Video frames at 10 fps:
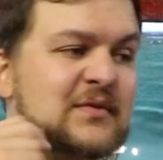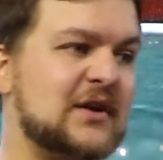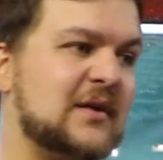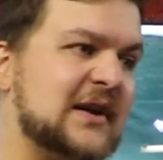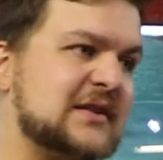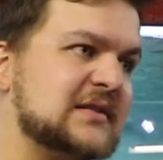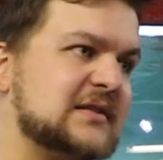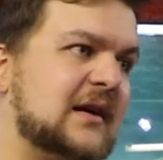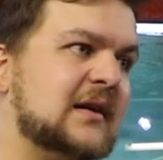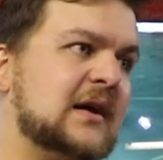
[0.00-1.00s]
we can go back to this
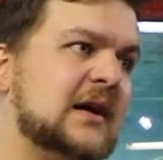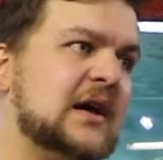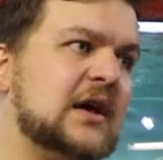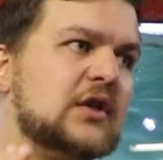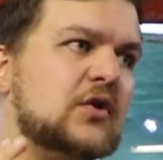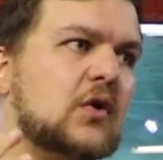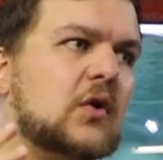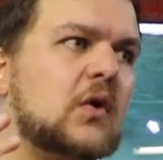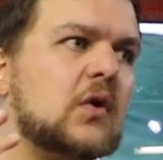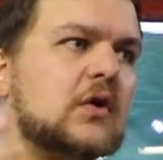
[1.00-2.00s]
now.
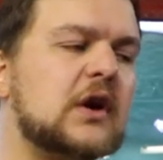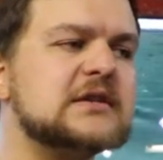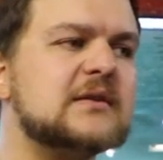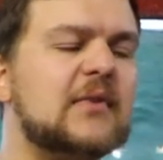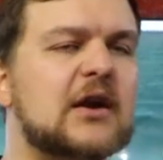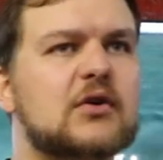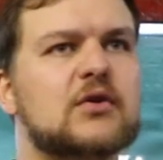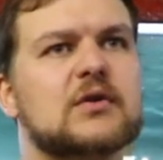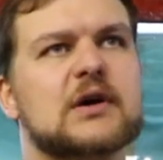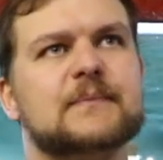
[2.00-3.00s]
Your greater
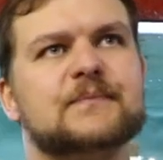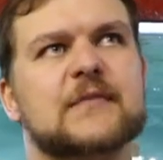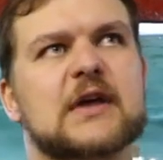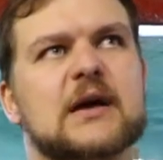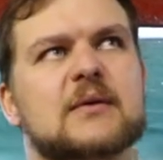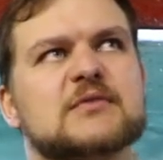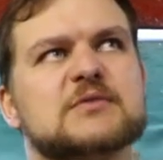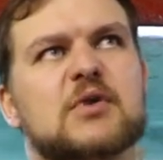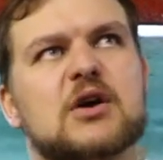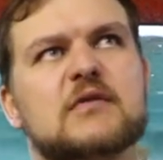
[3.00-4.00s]
Barracuda is
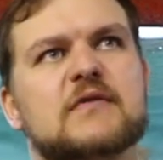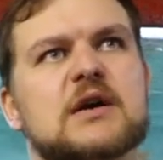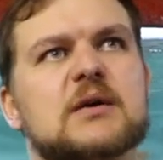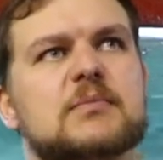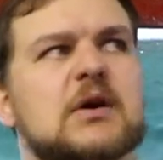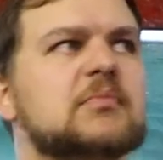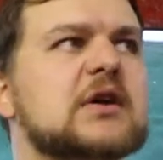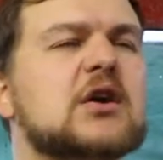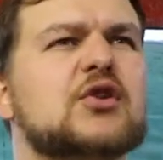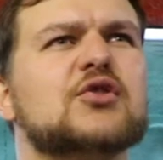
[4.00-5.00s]
part of a
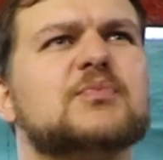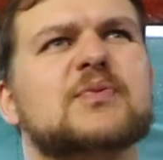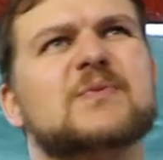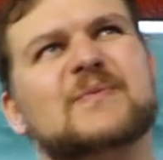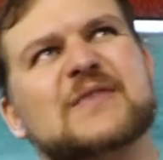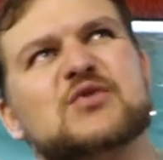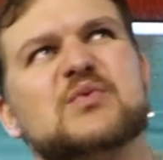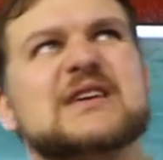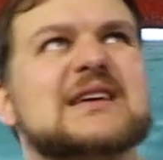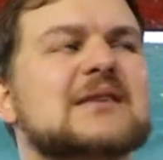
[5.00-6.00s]
bigger group that
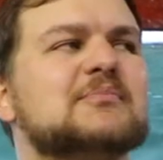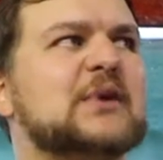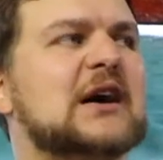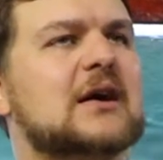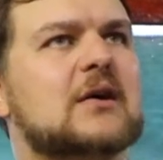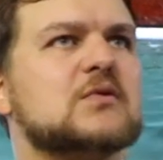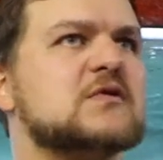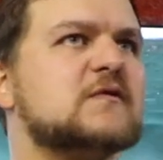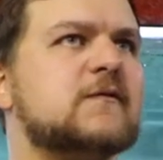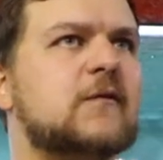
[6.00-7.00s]
we get
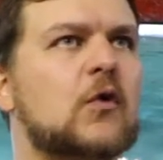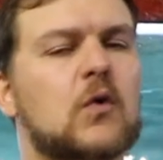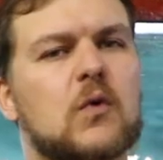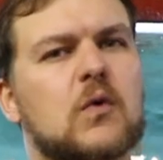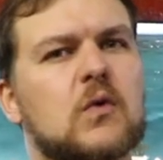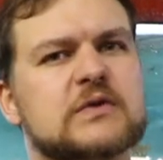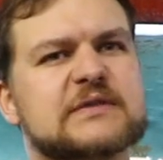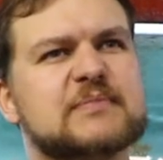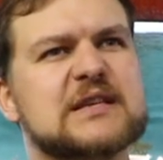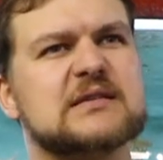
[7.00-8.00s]
about four
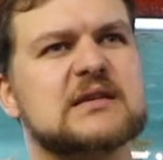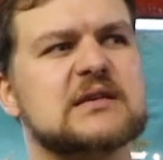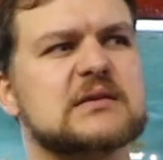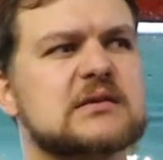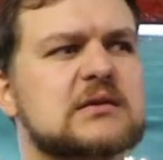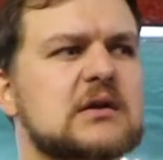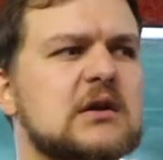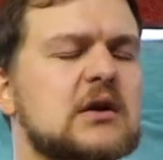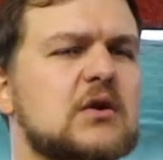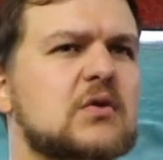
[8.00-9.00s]
species
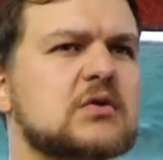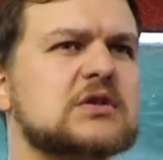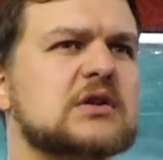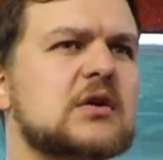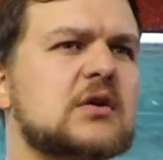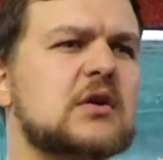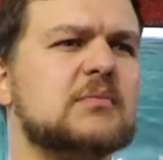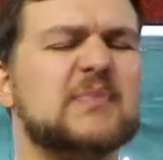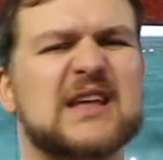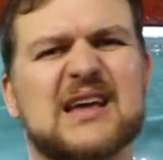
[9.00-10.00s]
or so. You got
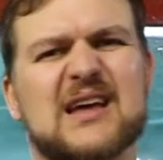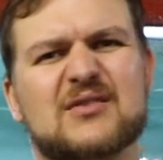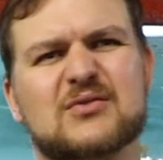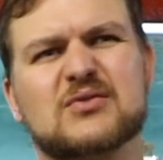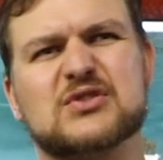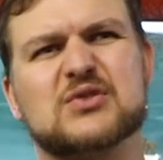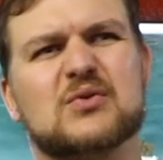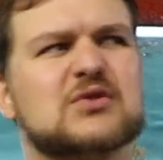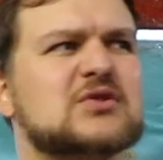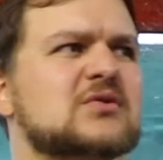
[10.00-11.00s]
pickhandle,
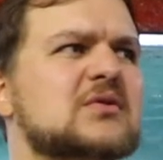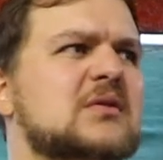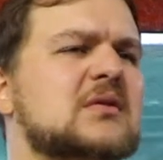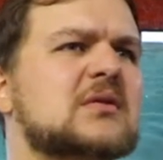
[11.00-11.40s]
sawtooth,